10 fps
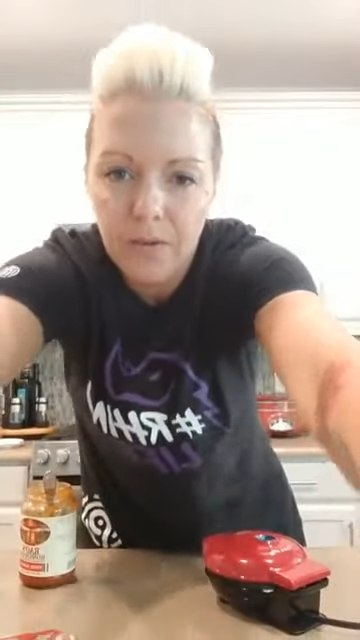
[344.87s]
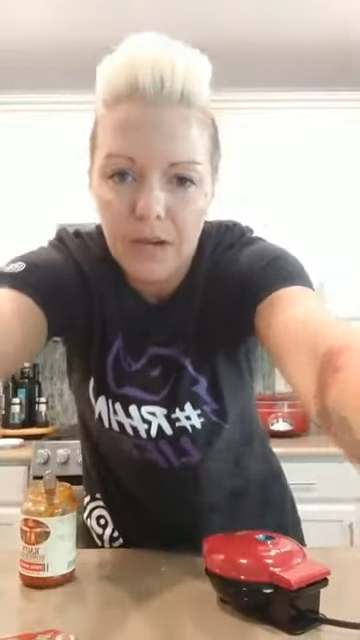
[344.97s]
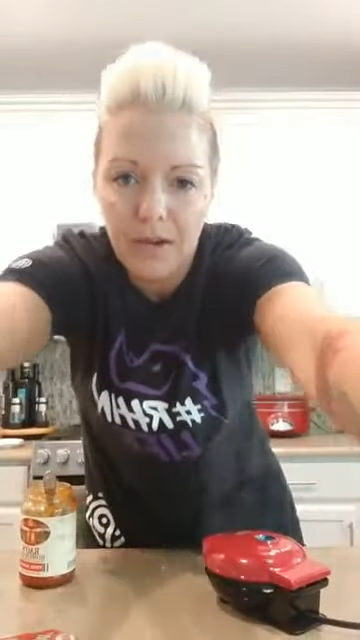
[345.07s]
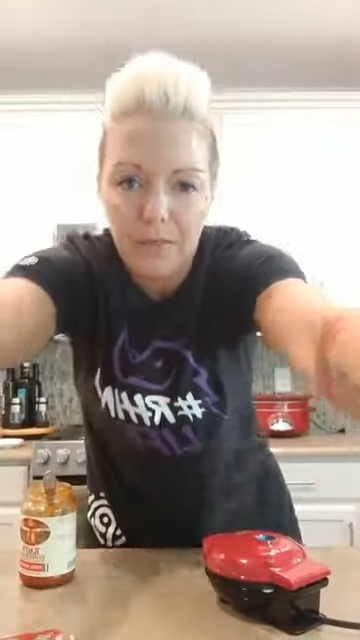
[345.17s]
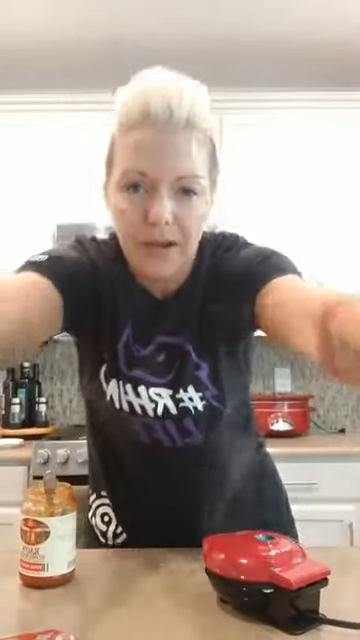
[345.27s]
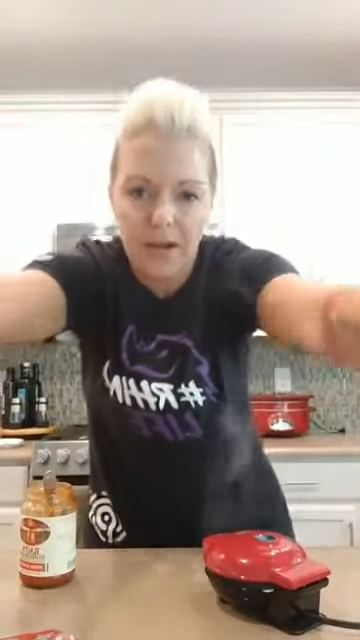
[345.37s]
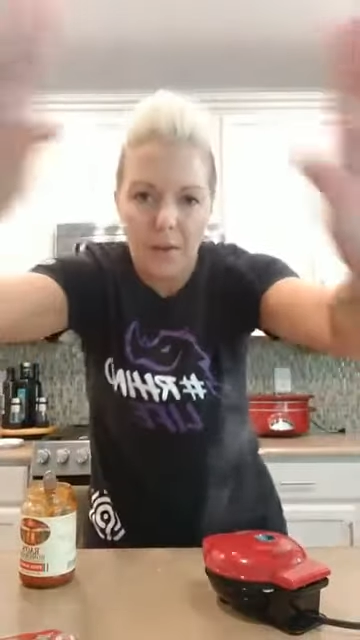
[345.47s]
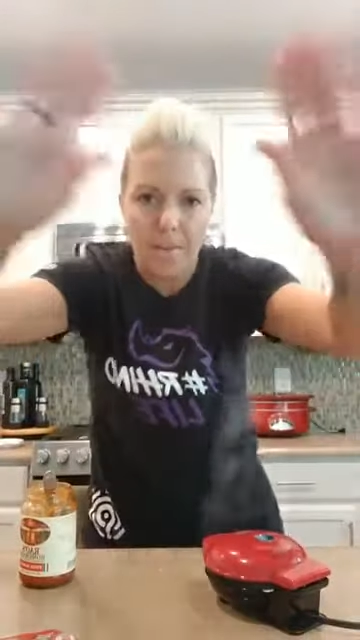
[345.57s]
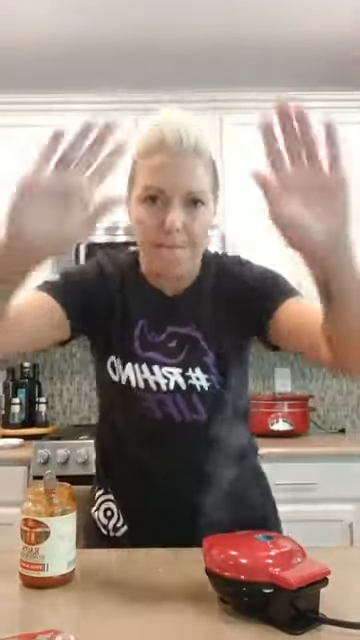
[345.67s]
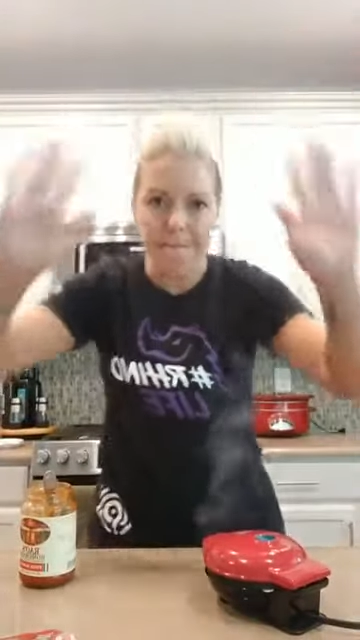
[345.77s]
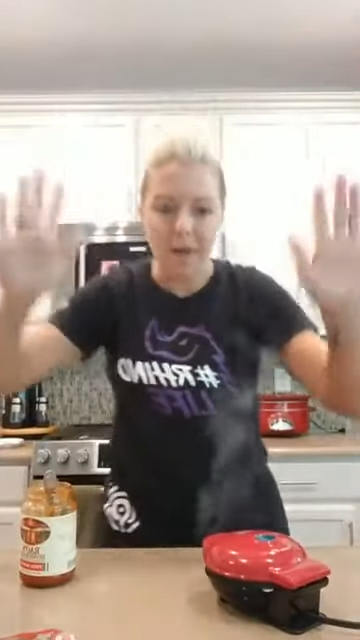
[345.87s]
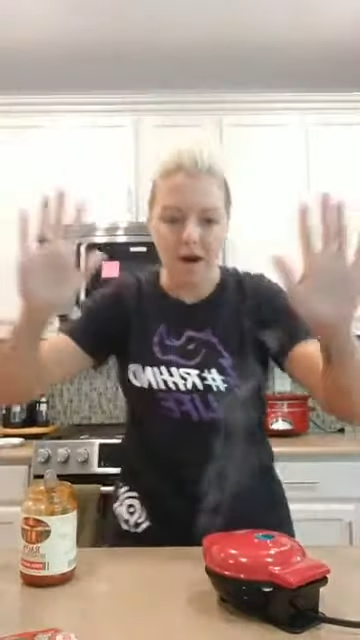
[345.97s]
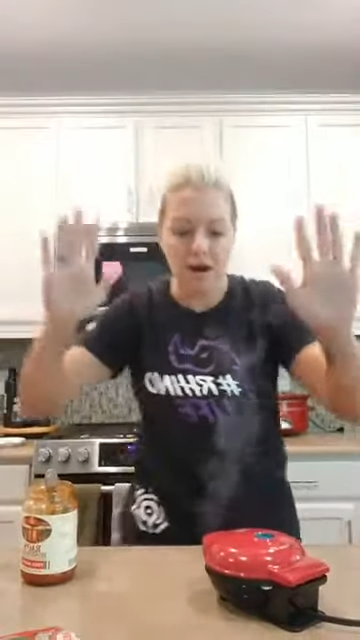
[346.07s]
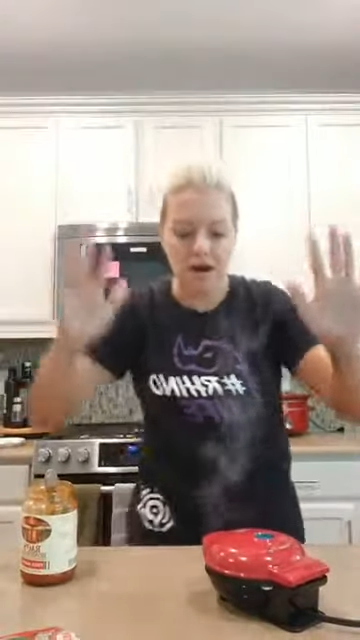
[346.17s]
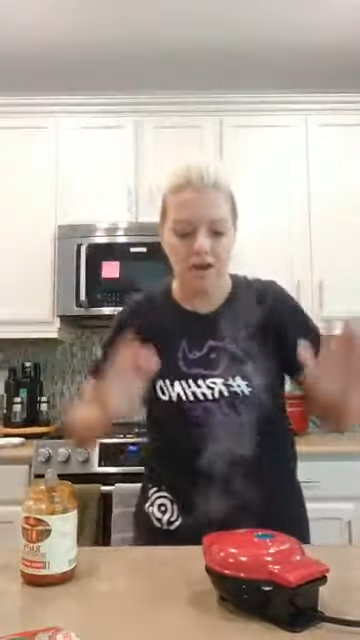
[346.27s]
We got it back.
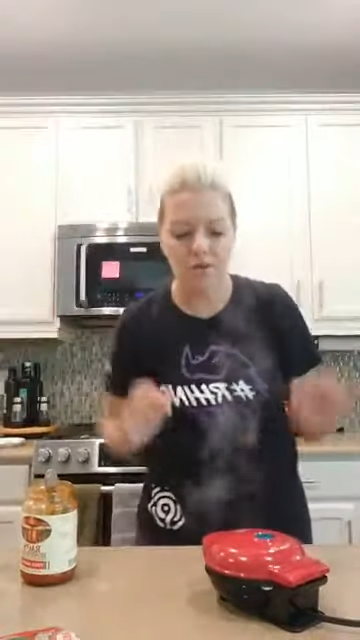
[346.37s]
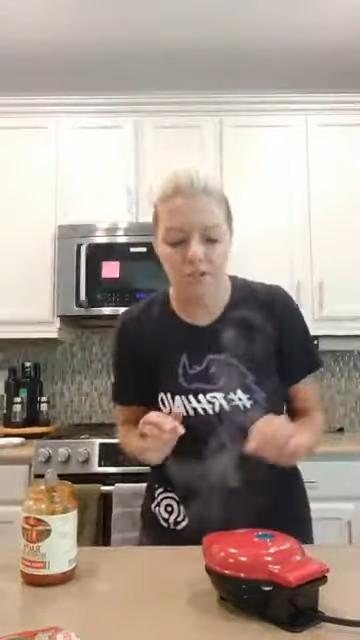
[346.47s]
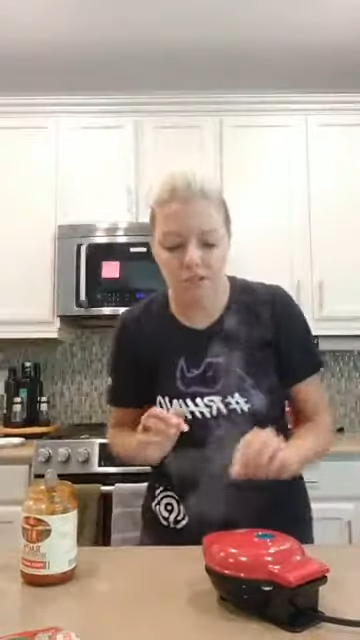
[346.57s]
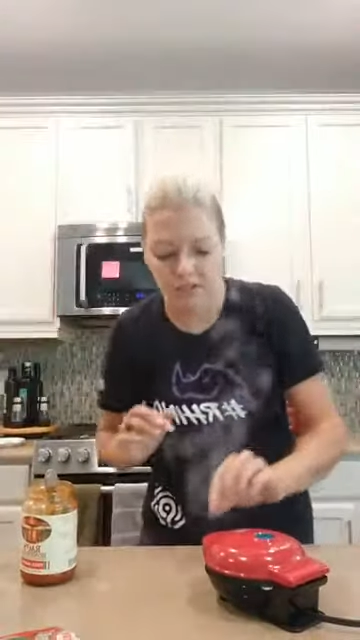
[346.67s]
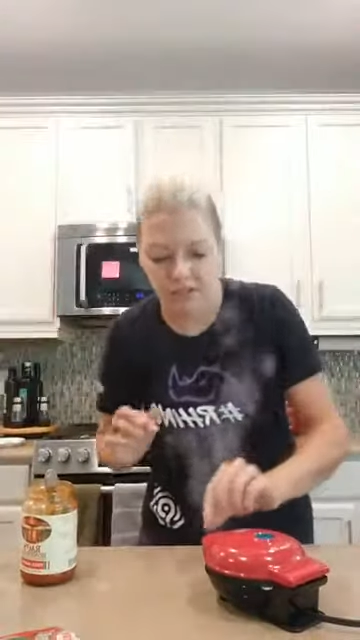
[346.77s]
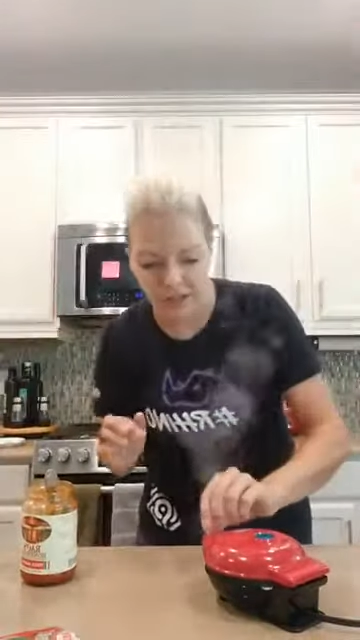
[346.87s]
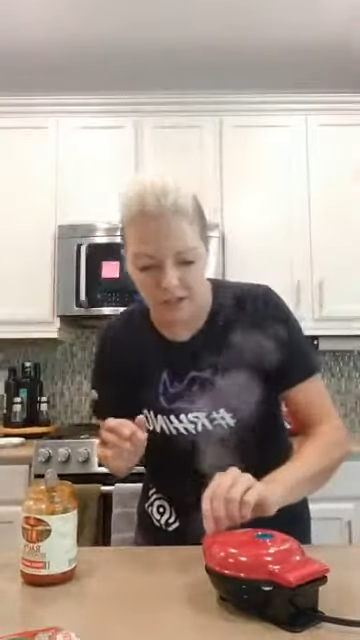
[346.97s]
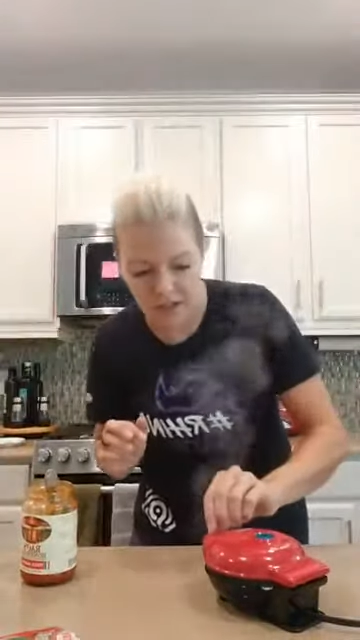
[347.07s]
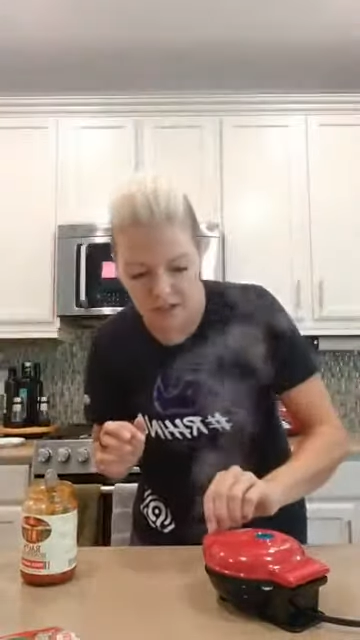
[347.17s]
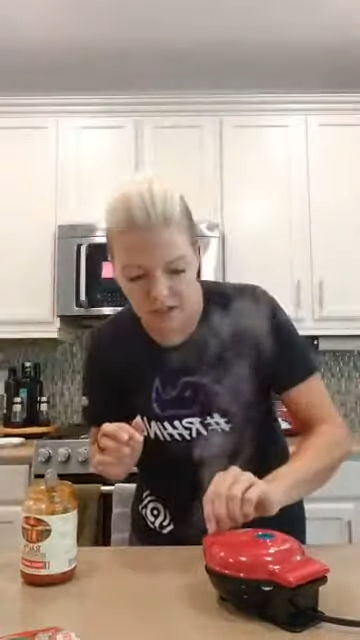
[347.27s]
We're still here.